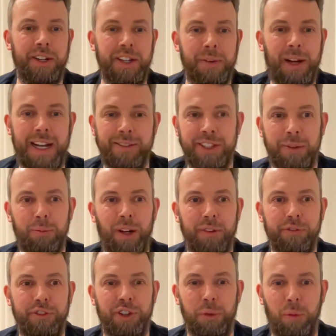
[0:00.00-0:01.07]
I know I haven't done
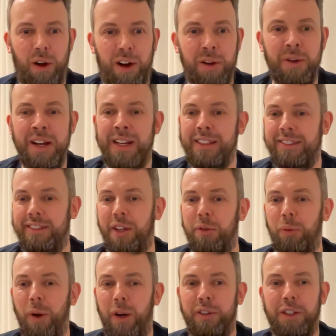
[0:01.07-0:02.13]
one for a while, so
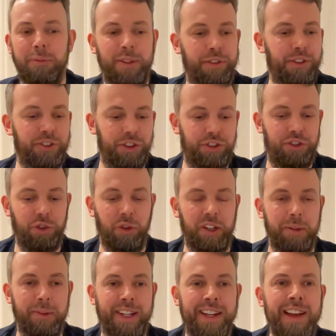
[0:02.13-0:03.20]
welcome if you're just
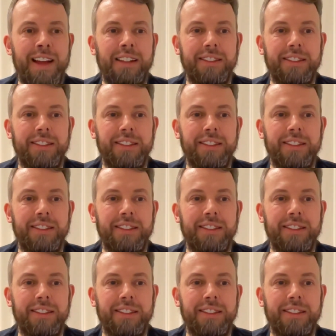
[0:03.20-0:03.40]
joining me.